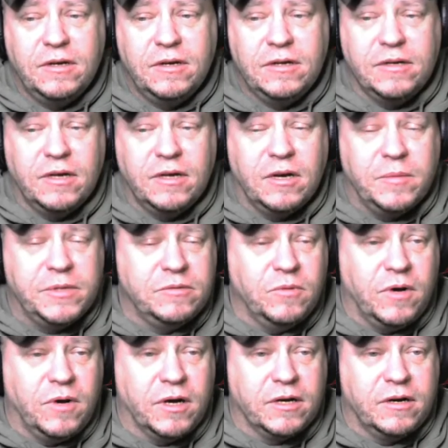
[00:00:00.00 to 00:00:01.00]
going to be
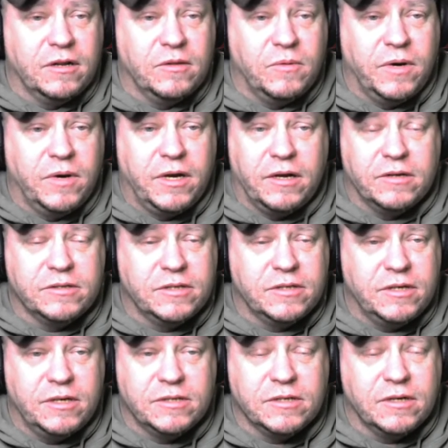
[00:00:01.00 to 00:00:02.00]
walking into the White House,
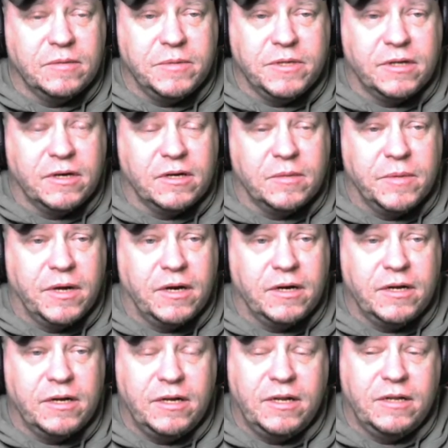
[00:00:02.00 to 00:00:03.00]
he isn't going to be thinking about
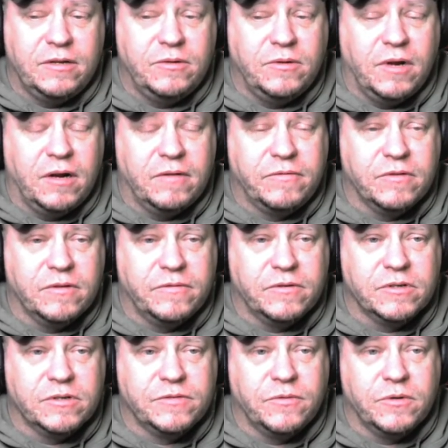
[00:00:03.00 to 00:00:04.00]
it. He didn't do nothing for the
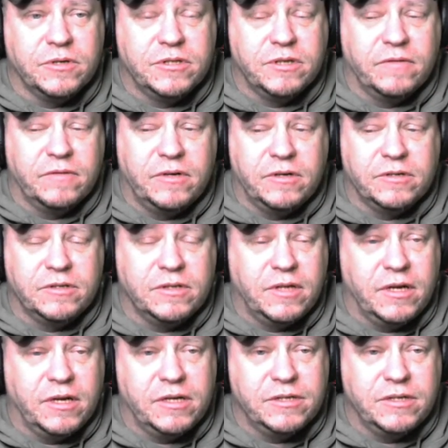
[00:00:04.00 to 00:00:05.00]
first 47 years. You
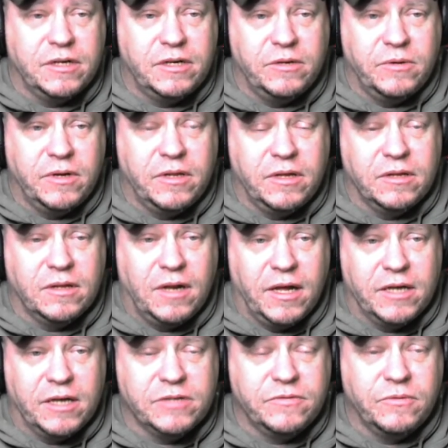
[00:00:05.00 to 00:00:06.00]
think he's going to do anything the
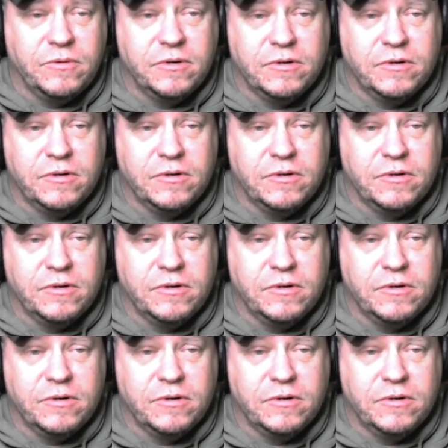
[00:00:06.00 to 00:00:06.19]
last 4?